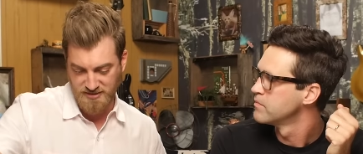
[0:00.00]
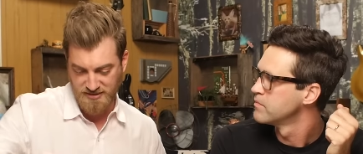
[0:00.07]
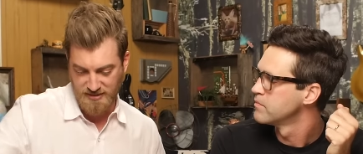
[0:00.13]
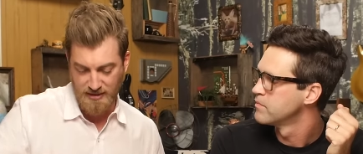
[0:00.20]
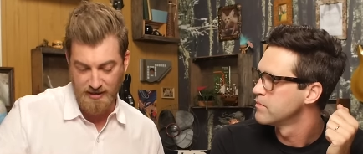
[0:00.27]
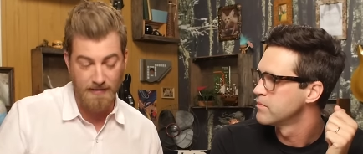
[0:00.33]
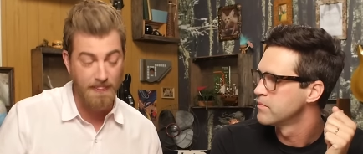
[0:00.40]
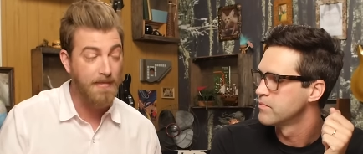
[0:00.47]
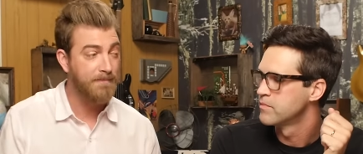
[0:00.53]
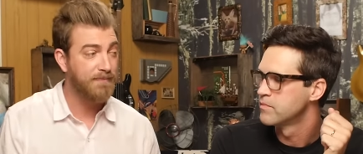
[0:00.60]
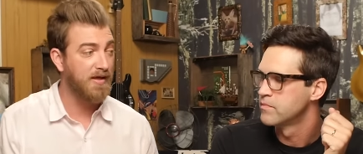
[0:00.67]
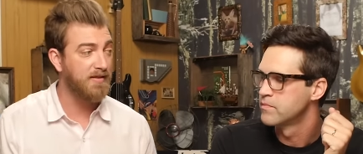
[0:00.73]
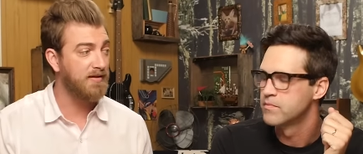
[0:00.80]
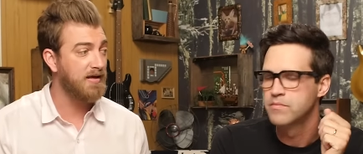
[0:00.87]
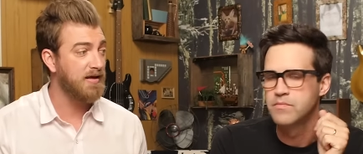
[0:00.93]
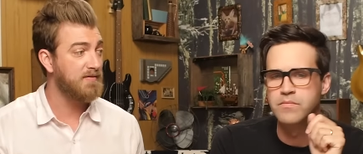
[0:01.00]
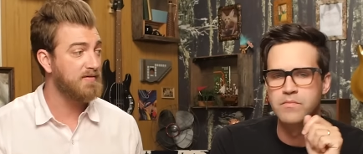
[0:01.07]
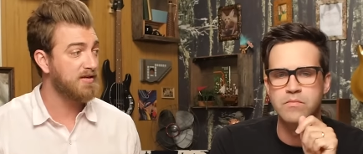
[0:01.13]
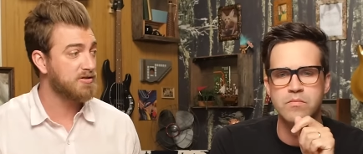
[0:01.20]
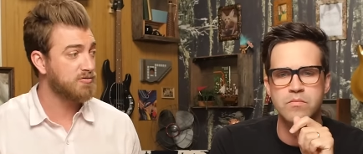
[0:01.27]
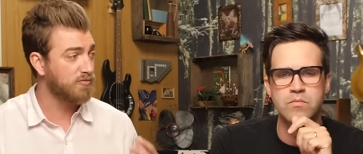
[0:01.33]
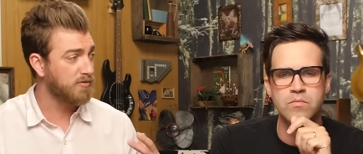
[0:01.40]
Speaker 1: skin. And then they give you
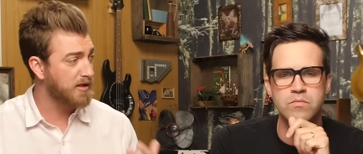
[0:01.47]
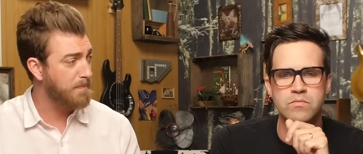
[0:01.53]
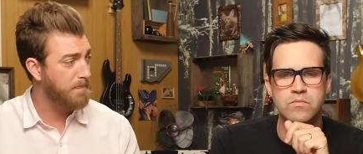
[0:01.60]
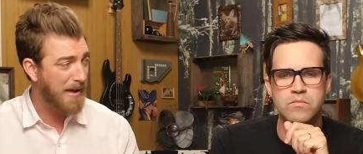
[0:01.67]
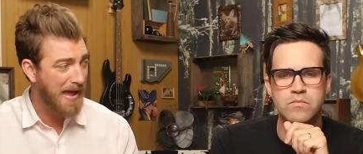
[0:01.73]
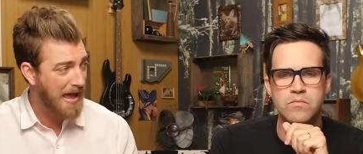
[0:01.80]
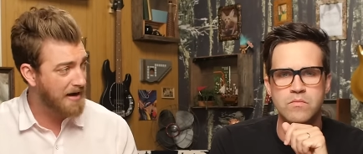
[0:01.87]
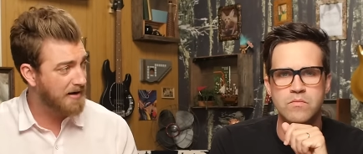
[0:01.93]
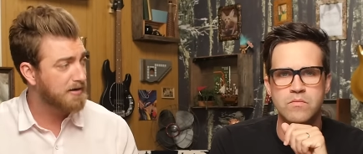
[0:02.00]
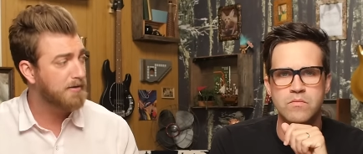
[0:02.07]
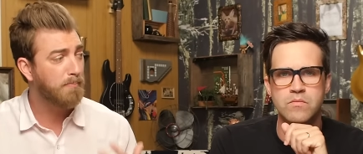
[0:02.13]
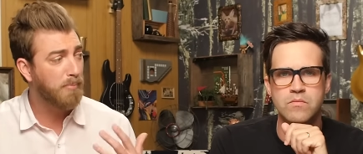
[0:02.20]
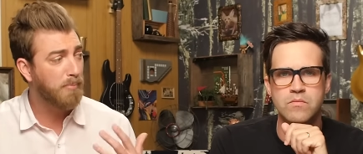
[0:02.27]
this really padded